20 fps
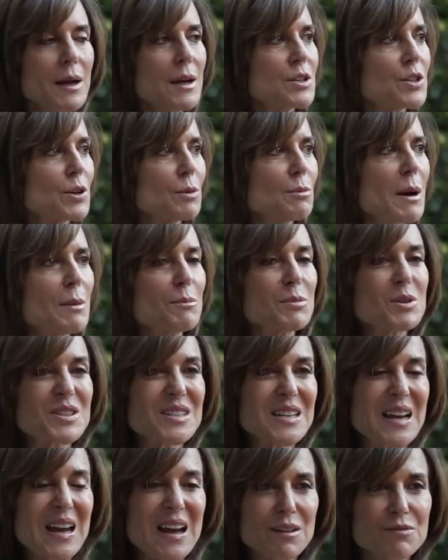She remembers
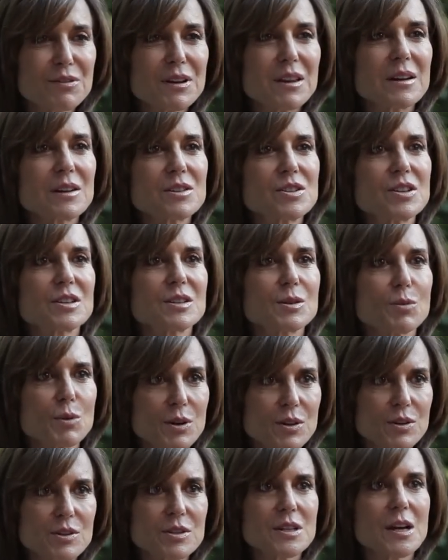everything. She's the
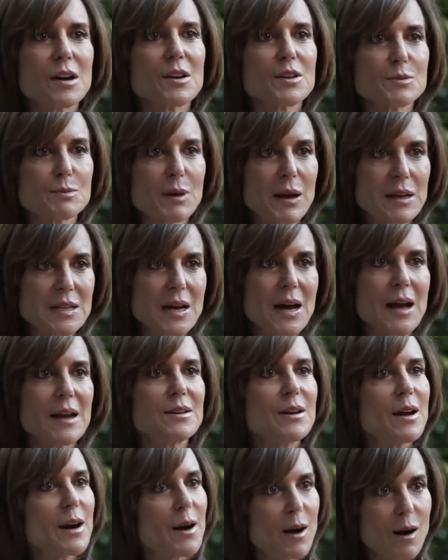one who tells my
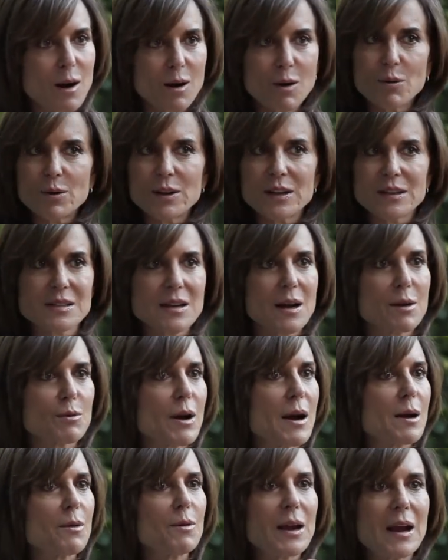dad, no, it's not
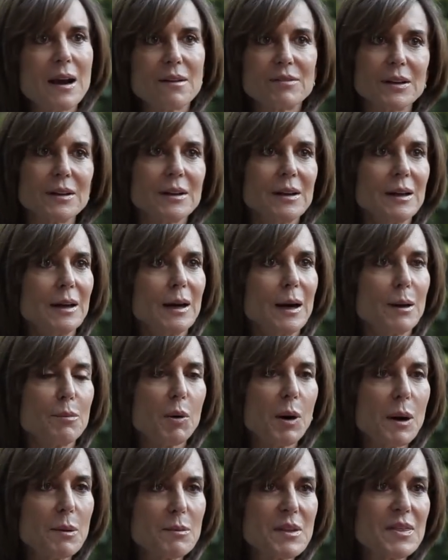right. We have a
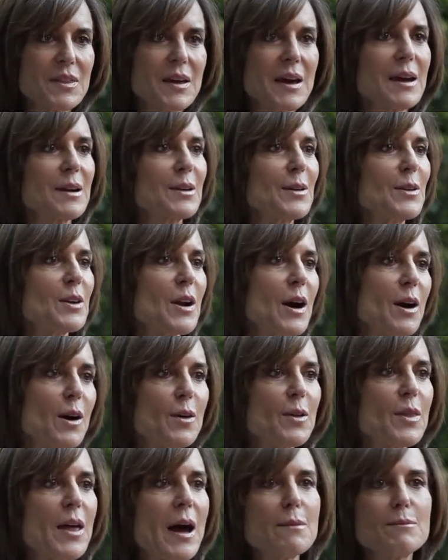appointment then, or
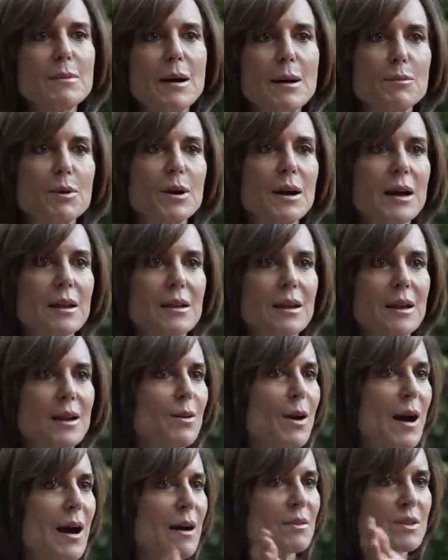no, that memory that
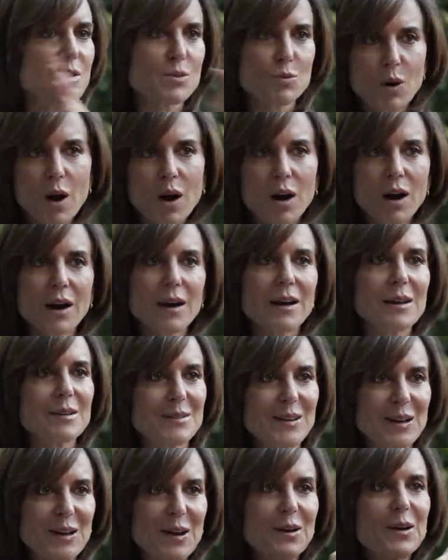you have is wrong,
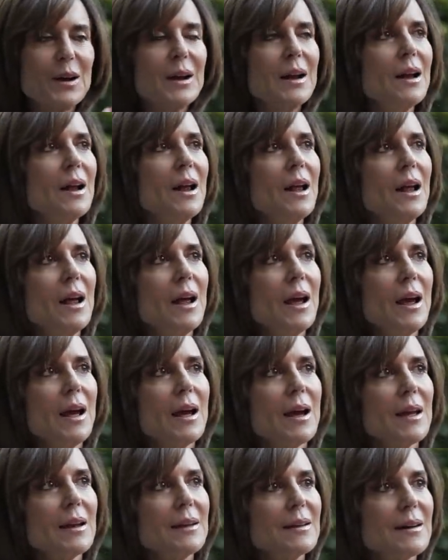and you know.
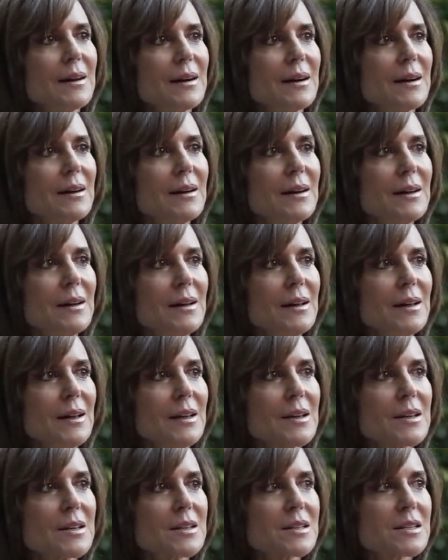And uh,
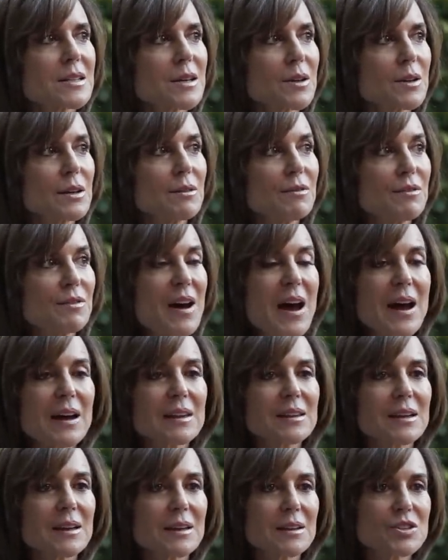so the
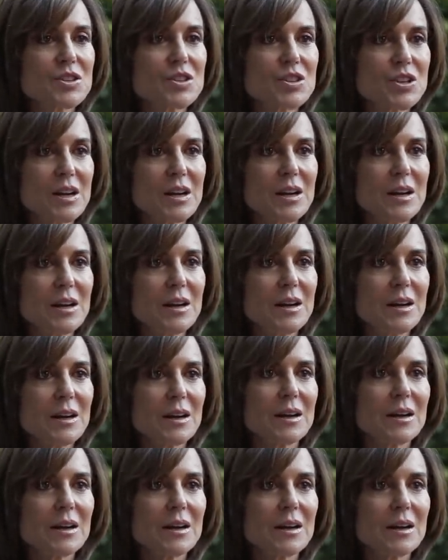fact that she